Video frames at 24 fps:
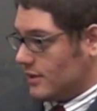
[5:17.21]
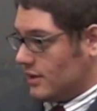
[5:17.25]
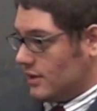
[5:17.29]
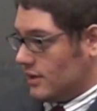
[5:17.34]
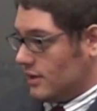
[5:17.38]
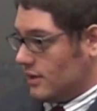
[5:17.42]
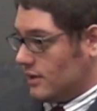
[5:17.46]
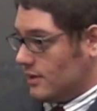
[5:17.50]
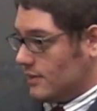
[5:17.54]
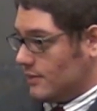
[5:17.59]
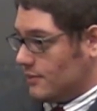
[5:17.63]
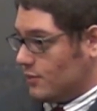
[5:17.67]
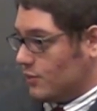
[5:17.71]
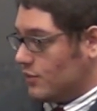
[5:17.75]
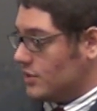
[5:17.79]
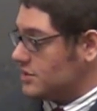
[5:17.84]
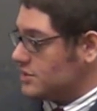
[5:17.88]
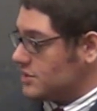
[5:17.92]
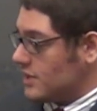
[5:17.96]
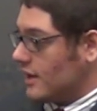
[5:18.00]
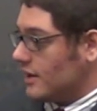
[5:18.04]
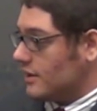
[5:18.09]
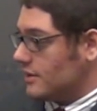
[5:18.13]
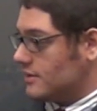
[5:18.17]
Uh,
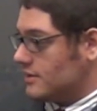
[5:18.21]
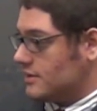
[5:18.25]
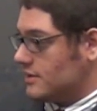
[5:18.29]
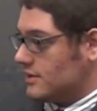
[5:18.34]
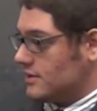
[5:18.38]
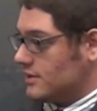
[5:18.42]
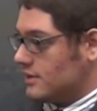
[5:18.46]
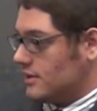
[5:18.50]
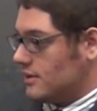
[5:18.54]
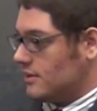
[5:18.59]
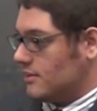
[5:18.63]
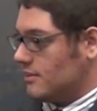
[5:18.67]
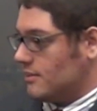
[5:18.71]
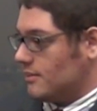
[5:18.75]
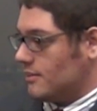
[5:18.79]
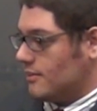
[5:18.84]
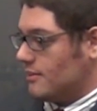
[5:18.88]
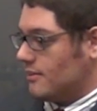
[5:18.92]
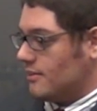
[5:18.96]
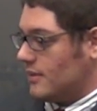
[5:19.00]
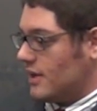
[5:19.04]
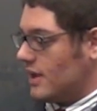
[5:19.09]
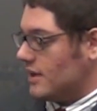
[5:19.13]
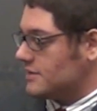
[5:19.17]
we check the
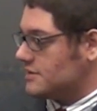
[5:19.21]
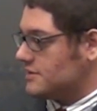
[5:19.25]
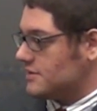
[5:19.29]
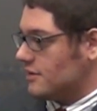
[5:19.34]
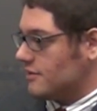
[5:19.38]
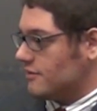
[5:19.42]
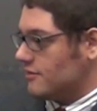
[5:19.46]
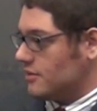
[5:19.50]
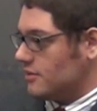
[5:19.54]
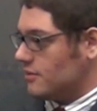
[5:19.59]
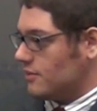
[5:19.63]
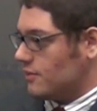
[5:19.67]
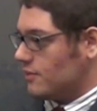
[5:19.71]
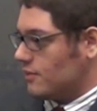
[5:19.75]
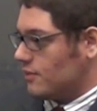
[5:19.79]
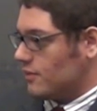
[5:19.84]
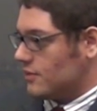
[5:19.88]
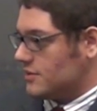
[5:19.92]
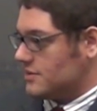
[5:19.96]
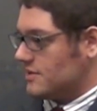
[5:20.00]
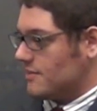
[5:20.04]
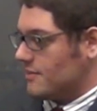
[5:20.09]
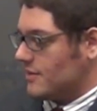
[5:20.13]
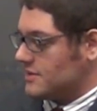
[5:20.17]
main server,
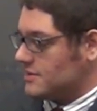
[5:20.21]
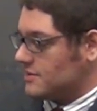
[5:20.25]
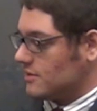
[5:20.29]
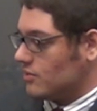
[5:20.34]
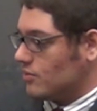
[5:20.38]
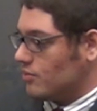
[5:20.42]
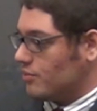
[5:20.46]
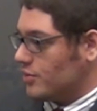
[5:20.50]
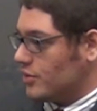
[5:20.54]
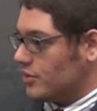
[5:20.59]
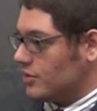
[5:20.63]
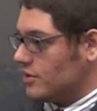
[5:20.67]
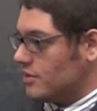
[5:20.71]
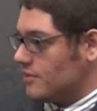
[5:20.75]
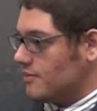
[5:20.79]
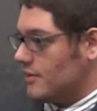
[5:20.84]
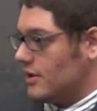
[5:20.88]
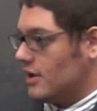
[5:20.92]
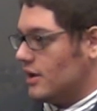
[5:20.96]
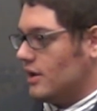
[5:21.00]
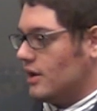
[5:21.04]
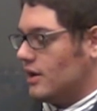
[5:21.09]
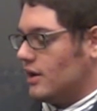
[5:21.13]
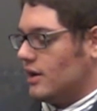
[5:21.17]
which is the master computer.
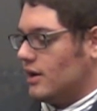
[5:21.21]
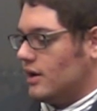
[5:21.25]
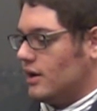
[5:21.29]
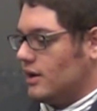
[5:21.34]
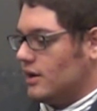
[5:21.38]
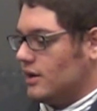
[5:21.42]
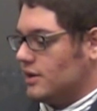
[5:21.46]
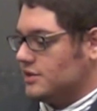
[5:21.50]
Mm-hmm.